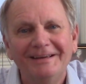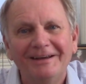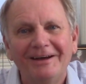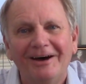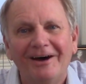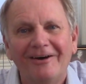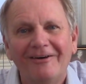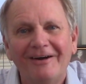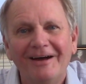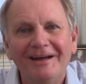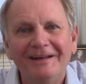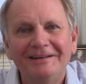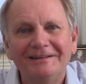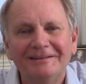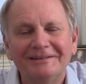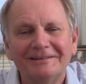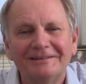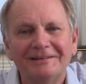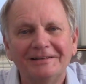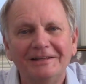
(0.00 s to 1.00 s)
All right,
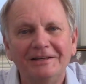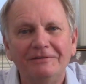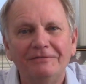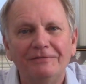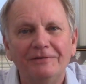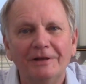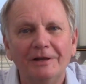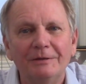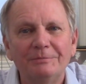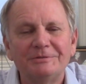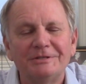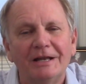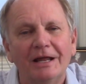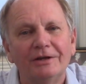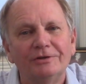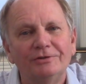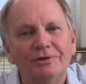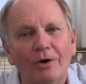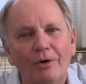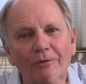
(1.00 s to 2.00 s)
Lee Phillips.
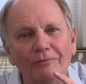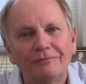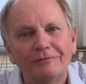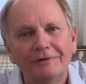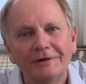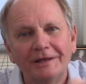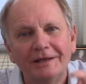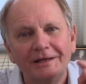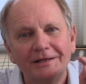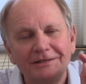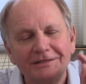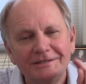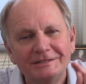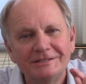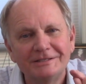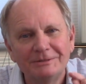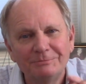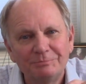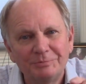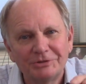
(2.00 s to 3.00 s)
Now, don't forget to
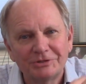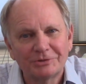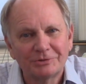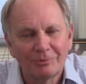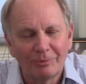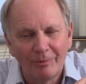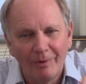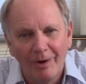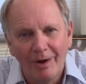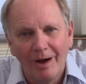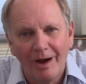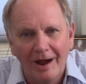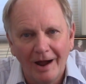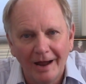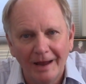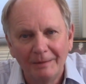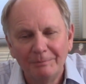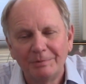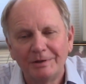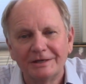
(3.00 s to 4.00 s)

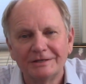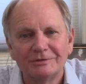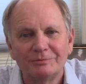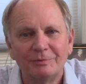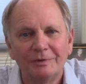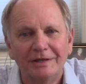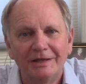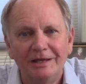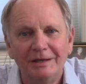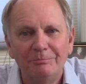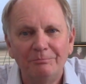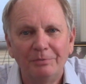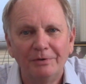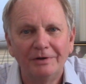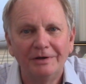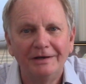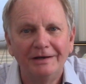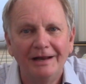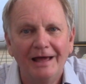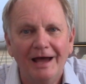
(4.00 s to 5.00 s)
subscribe because we keep
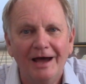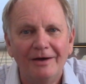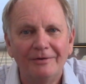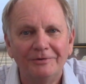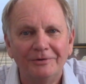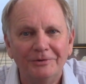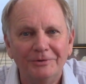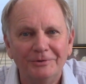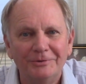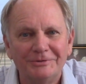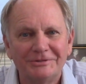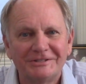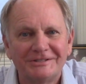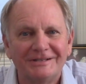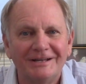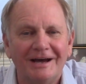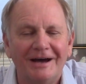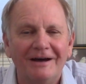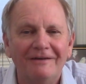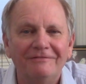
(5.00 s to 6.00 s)
putting out new
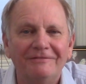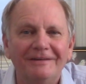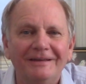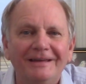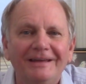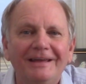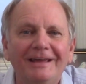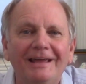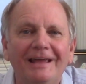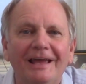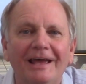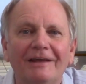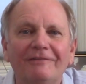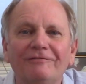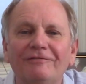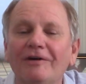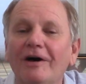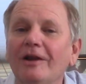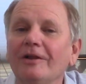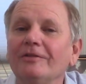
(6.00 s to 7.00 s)
stuff,
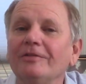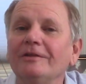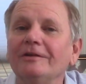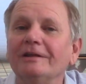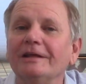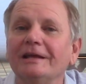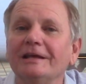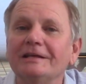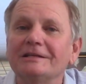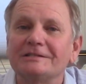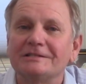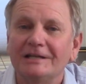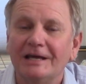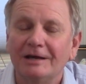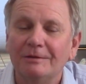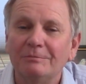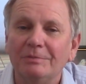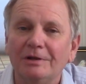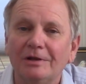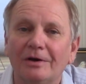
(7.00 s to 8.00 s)
and follow the links
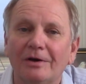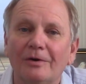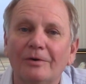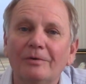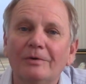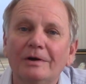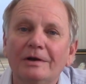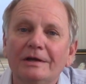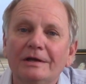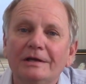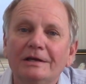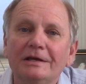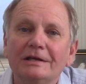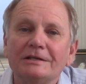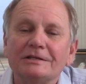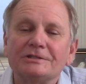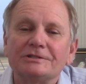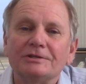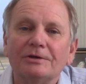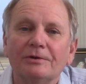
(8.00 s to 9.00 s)
down below
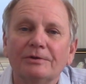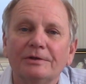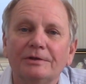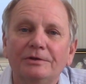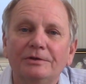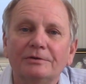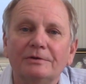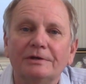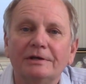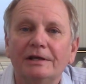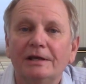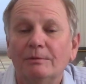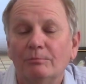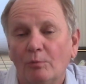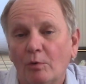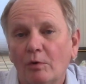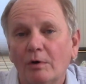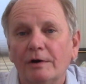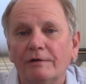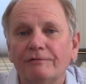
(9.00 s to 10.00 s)
so that you can get
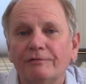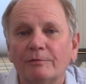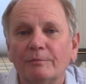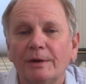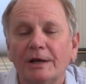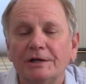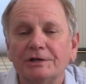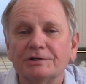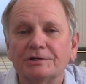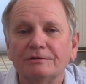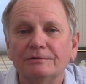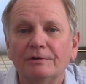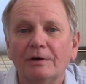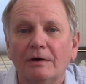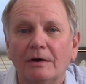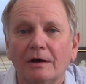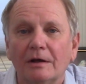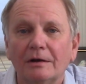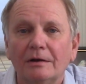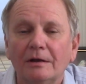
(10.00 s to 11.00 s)
more information
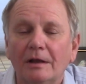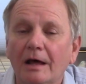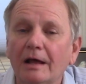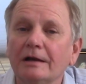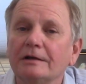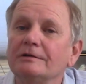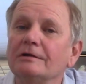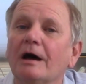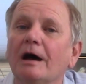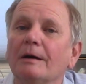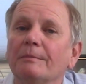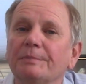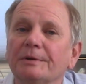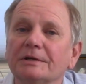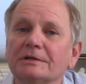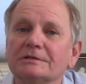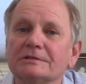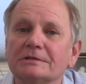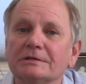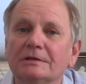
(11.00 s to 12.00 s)
on a lot of
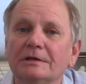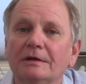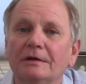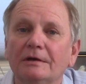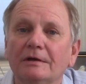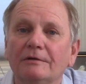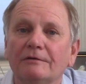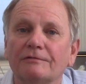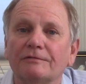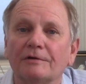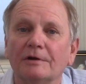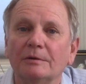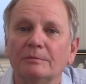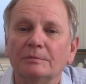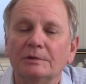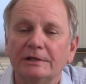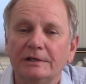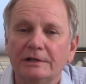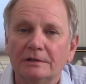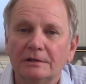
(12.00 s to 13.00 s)
topics
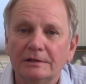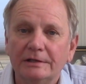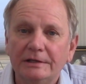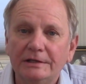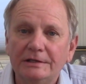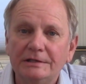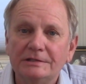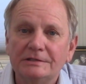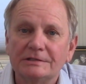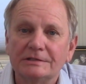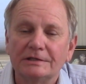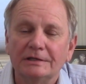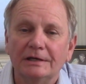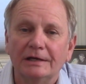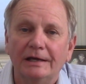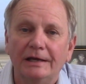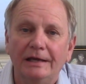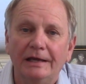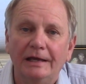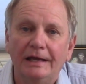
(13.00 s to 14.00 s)
from legalese
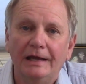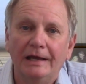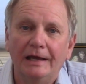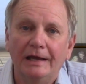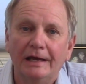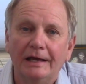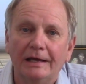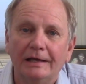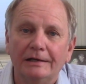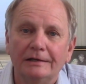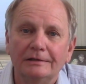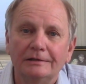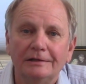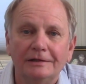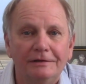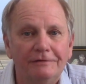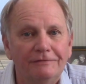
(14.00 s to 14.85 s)
and Lee